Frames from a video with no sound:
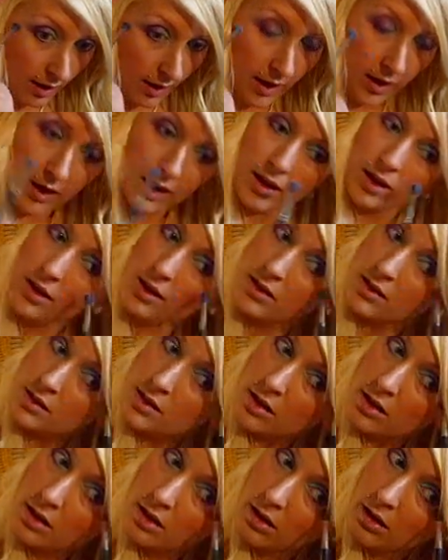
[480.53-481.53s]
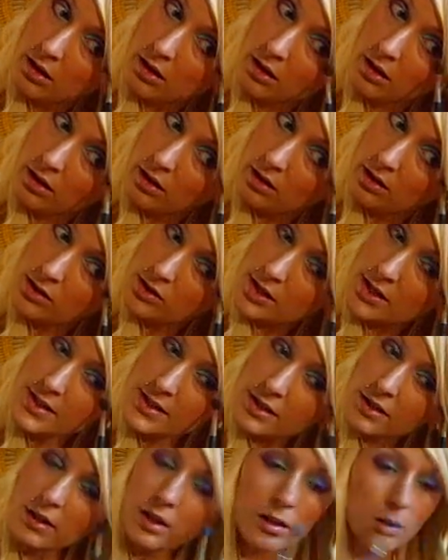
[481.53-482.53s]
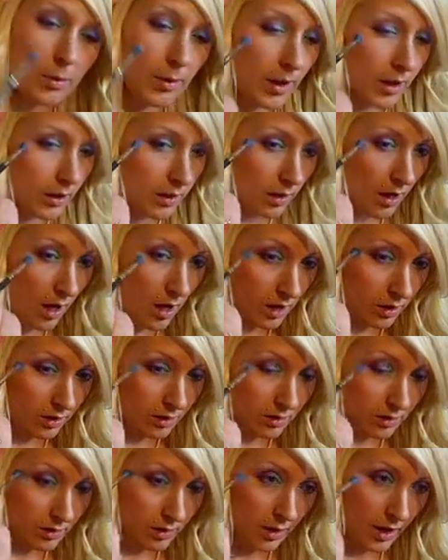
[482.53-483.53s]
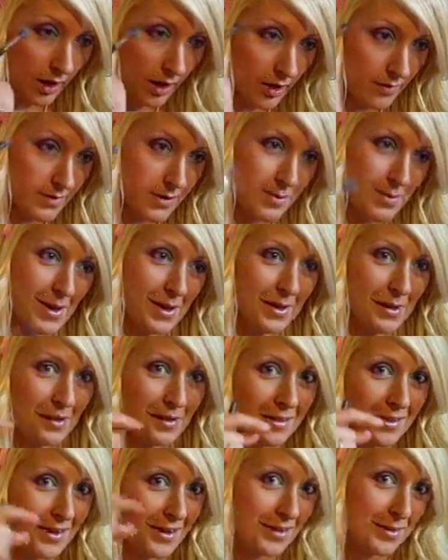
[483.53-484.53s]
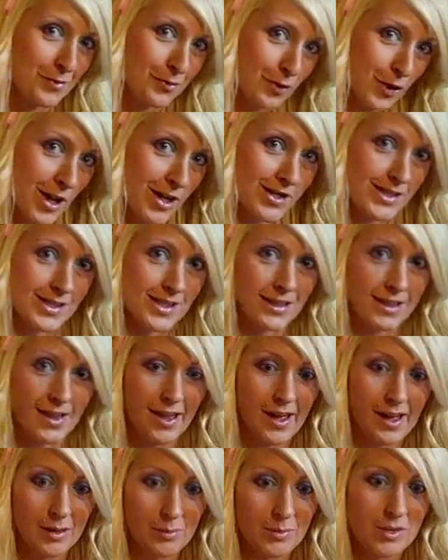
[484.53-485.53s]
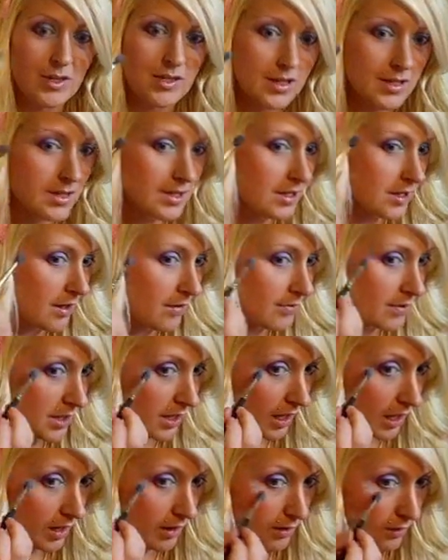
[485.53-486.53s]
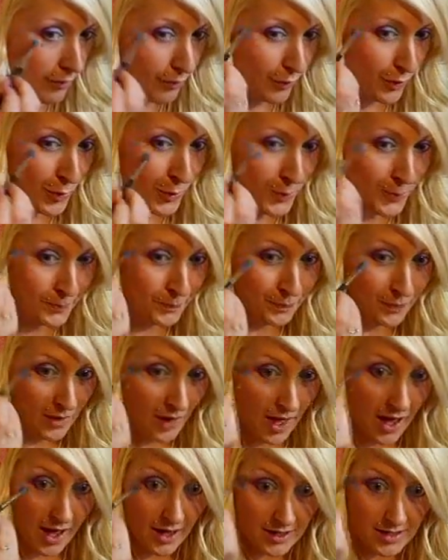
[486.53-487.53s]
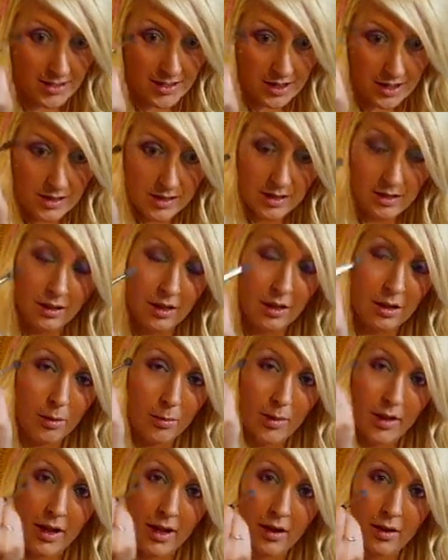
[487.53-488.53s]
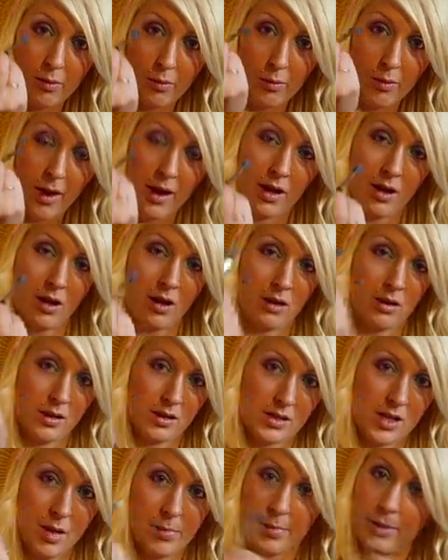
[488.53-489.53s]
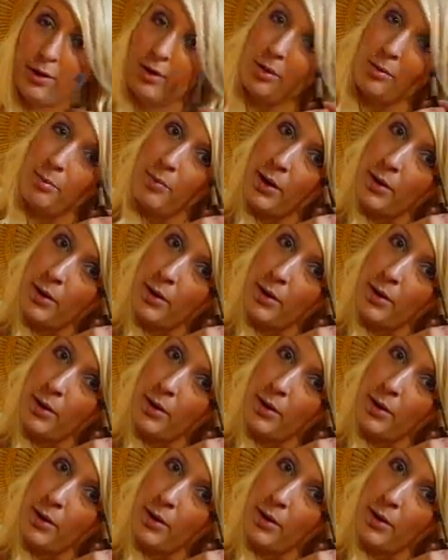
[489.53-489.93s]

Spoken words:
and just a little bit, not enough to make it look like a frosted line, but just enough to kind of accent a little bit where the top of your